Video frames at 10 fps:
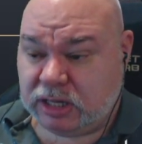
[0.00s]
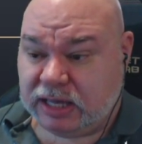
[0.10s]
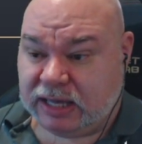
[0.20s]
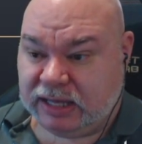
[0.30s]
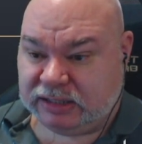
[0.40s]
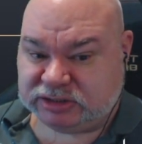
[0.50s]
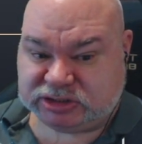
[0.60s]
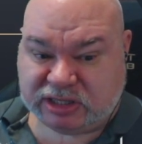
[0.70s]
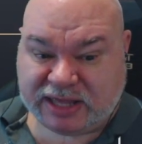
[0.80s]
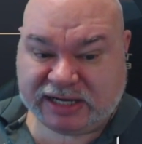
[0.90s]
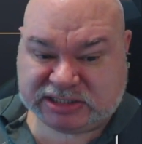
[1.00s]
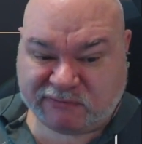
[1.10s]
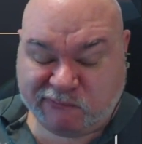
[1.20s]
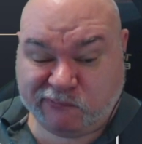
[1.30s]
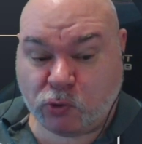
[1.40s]
And so that is a
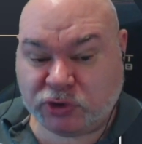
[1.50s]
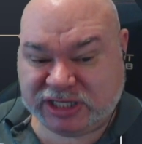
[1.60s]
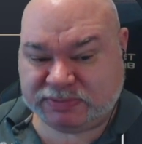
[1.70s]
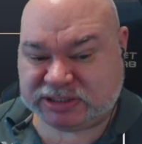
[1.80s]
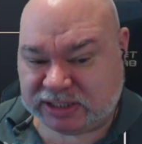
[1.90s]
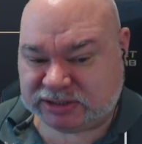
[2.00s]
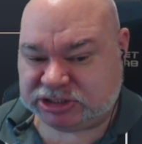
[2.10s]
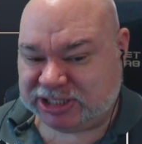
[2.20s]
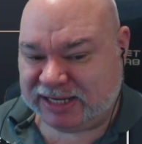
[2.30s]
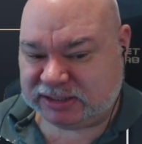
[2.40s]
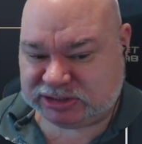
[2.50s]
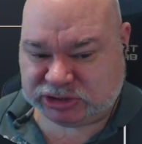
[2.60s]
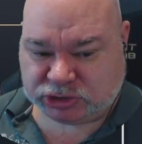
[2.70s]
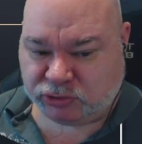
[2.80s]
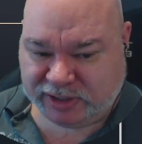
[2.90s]
40% chance to
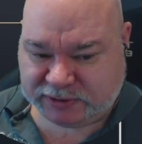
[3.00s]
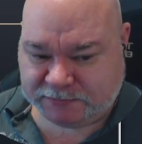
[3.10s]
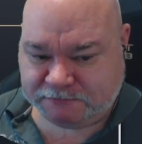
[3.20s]
crit